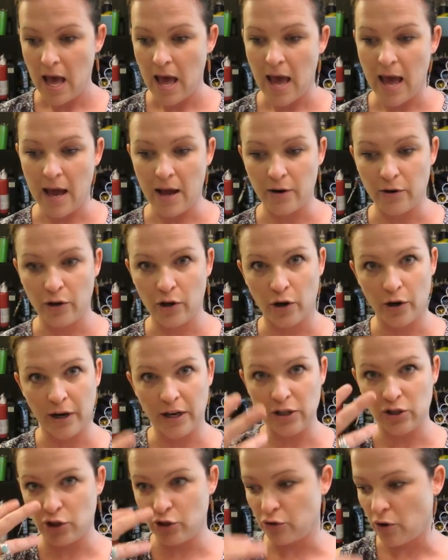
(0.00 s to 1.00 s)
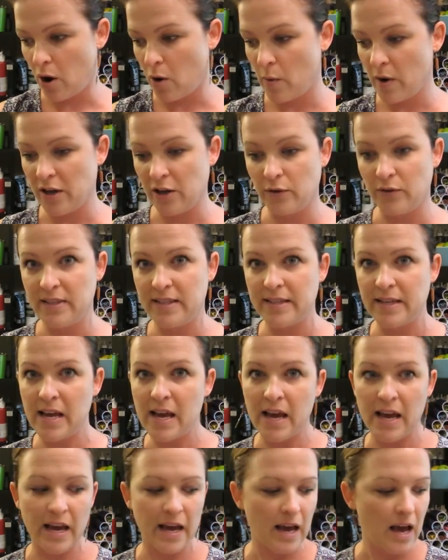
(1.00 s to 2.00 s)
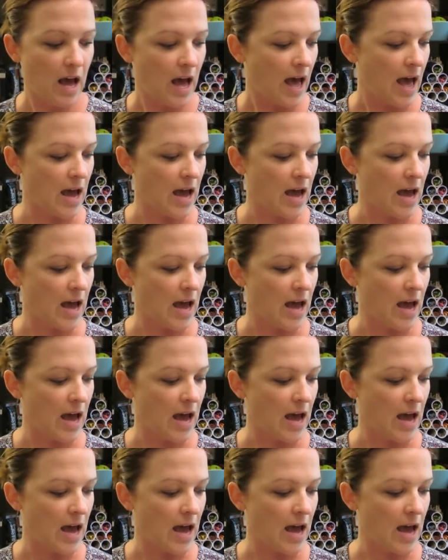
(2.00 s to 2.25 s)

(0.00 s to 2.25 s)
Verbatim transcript: and learning to draw what you see